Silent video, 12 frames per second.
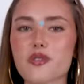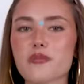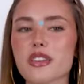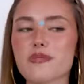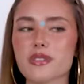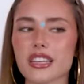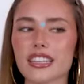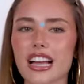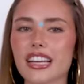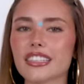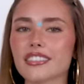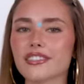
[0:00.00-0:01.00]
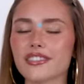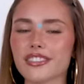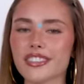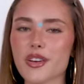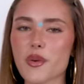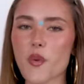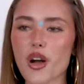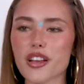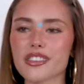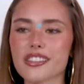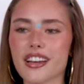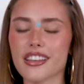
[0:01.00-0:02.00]
for me, but it kind of
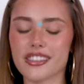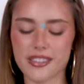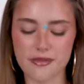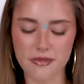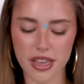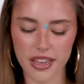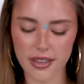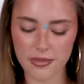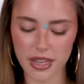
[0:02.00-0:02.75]
was custom made